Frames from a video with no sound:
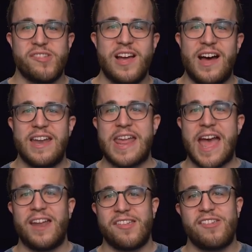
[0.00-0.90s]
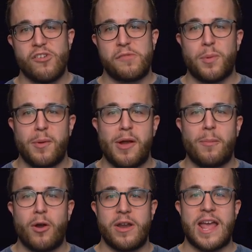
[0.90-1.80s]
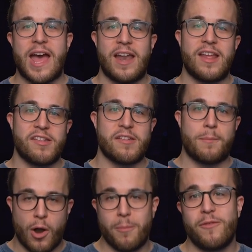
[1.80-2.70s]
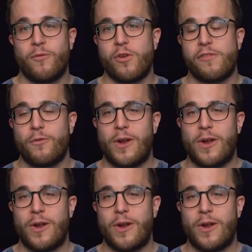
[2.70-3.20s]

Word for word: was done, he had a series premiere party at his apartment for his